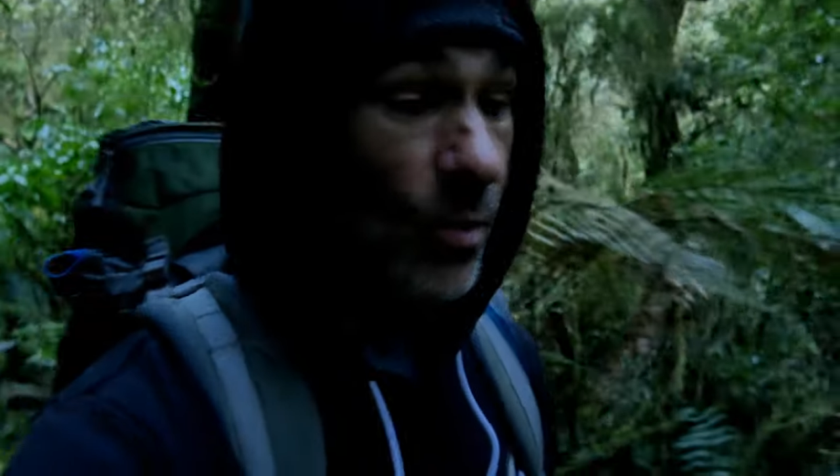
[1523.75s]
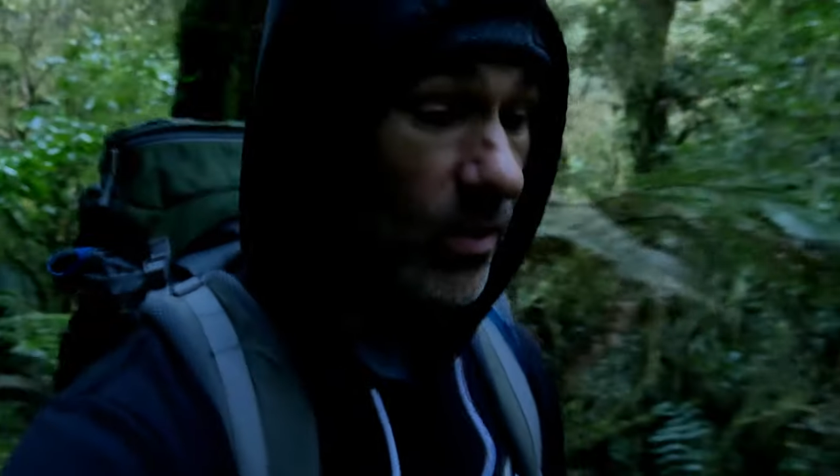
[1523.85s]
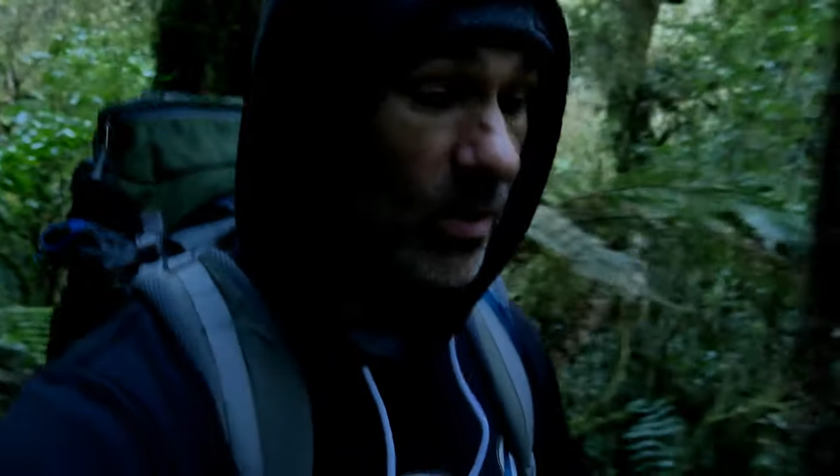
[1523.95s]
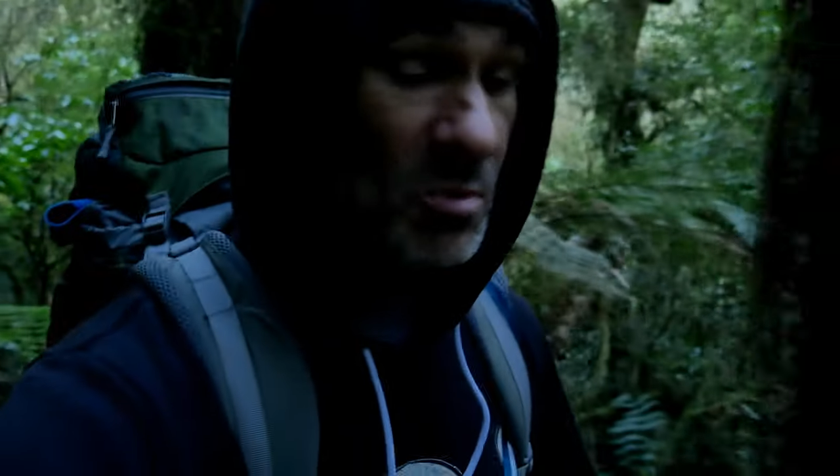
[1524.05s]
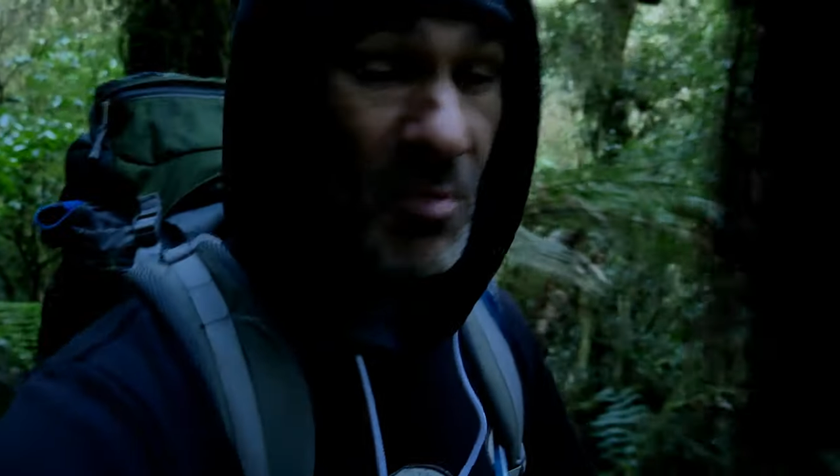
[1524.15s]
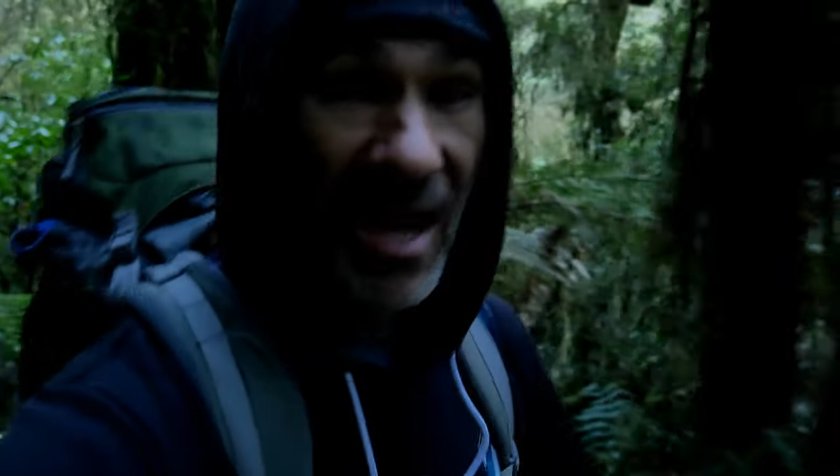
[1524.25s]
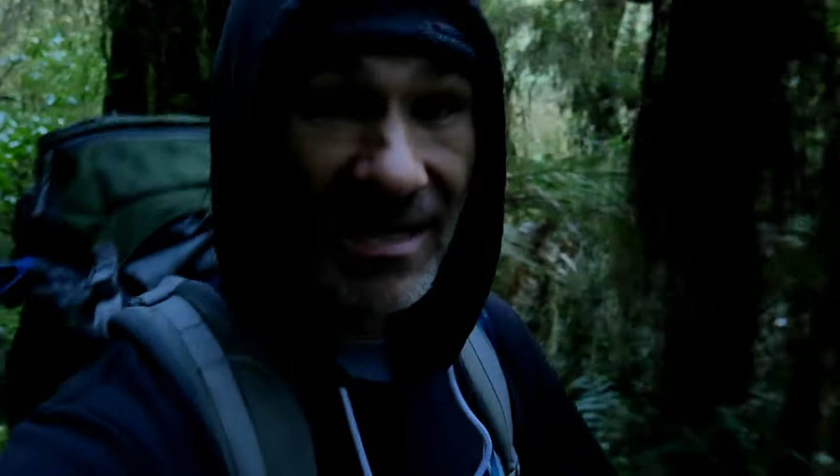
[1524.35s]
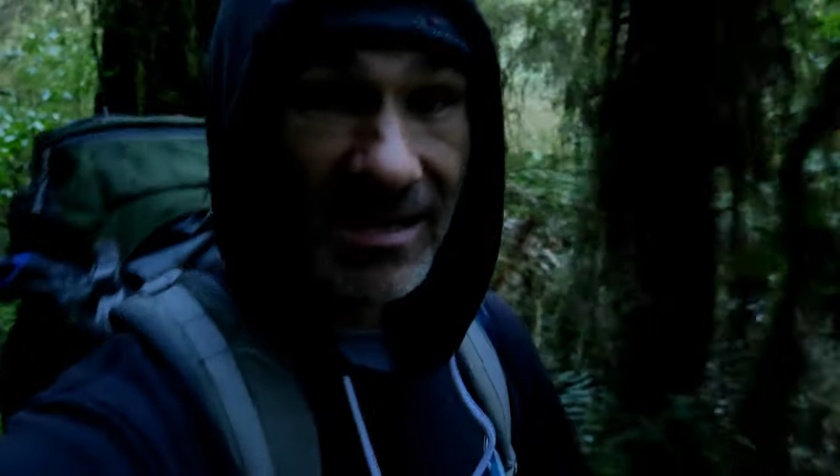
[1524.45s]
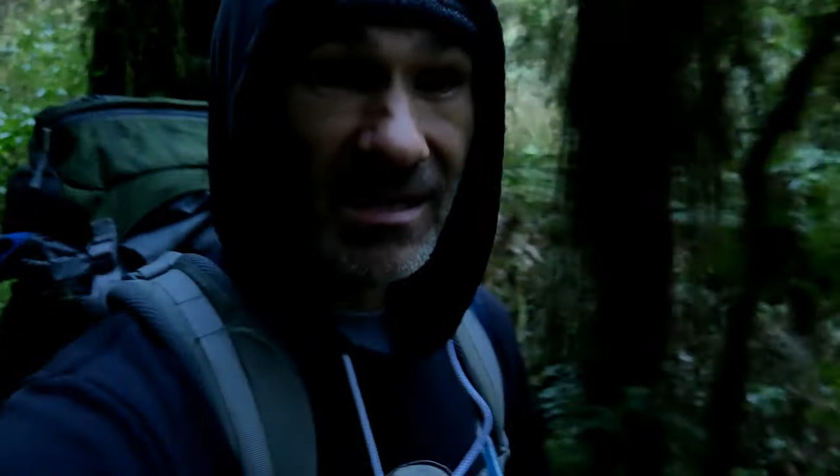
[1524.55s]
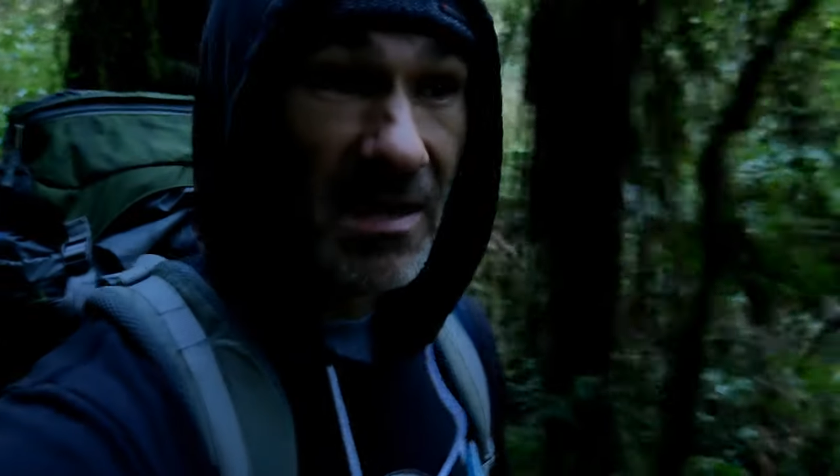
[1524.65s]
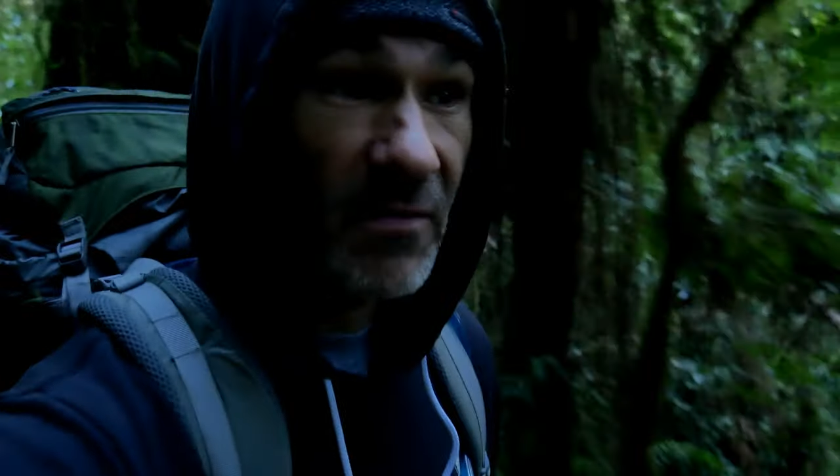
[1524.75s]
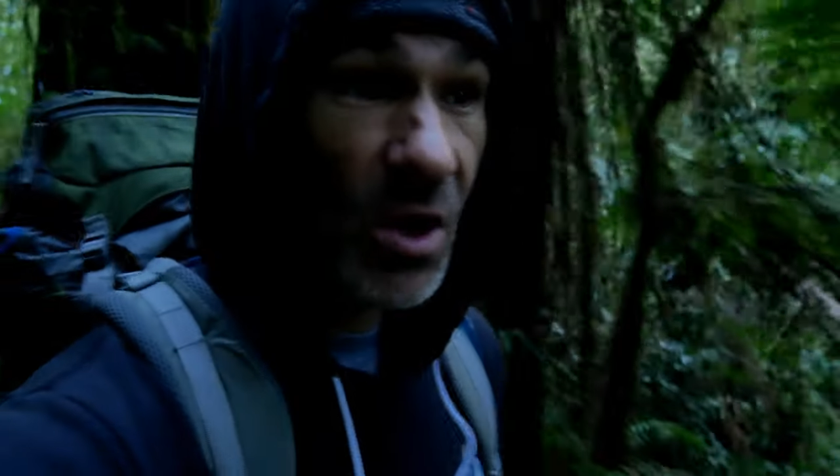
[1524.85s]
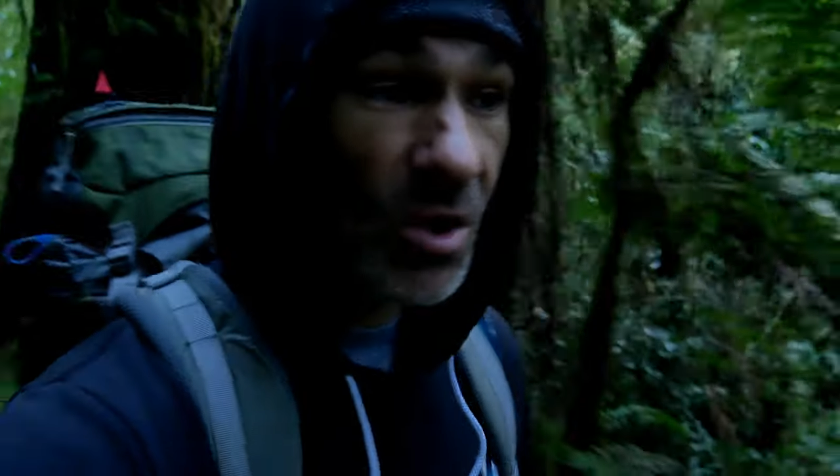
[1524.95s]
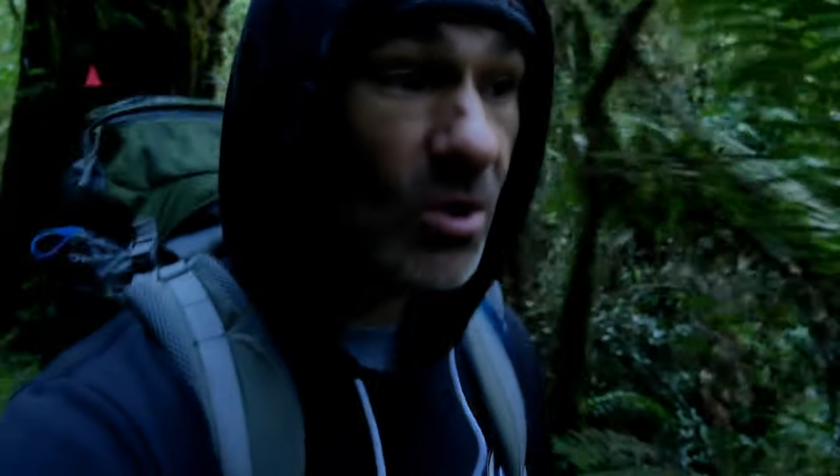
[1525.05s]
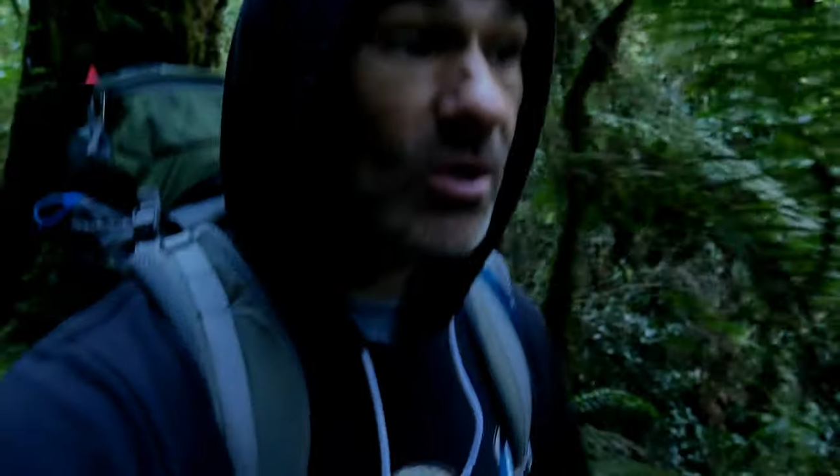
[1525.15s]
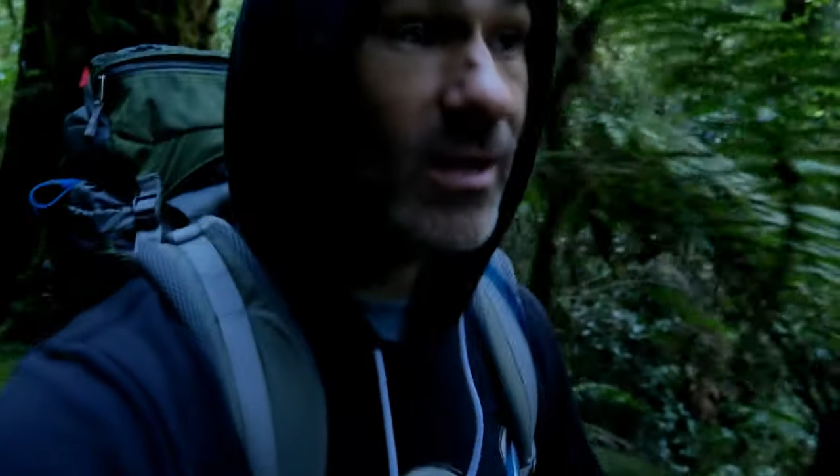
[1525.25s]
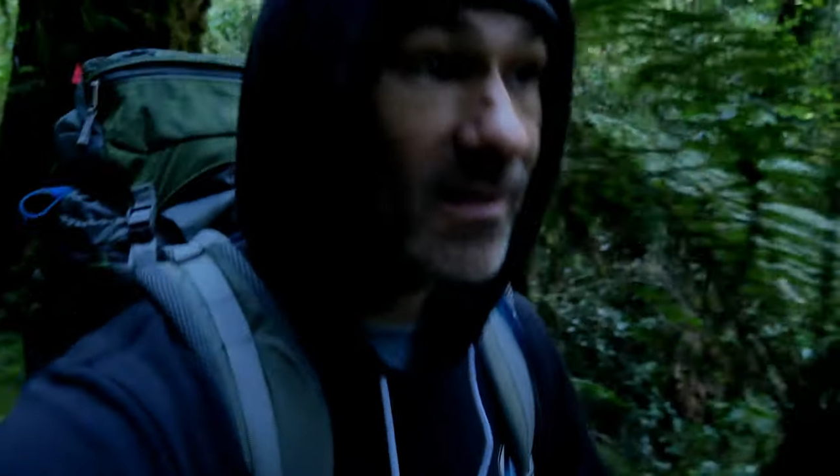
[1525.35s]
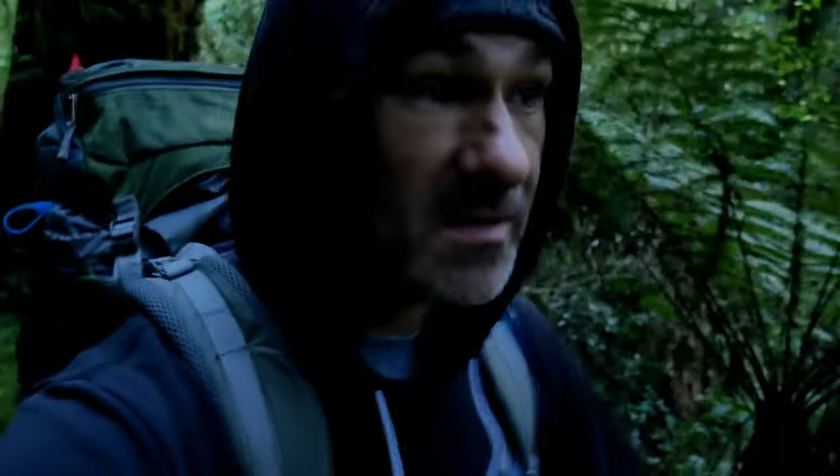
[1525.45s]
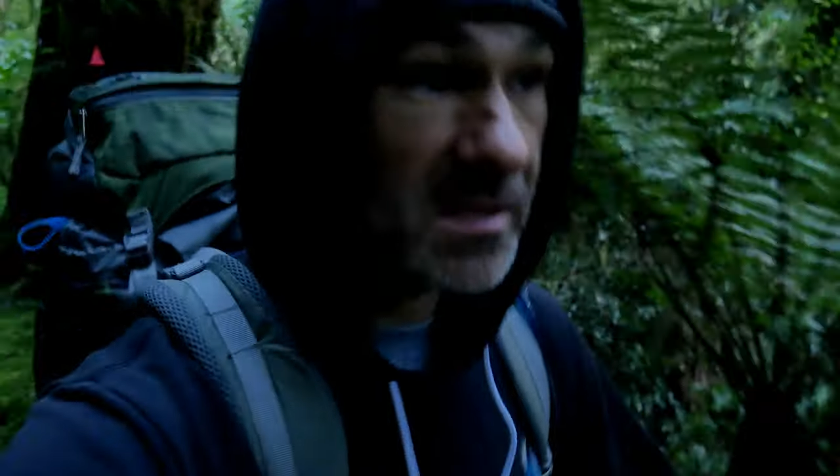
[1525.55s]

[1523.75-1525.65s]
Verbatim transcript: with those pests, because I've heard in the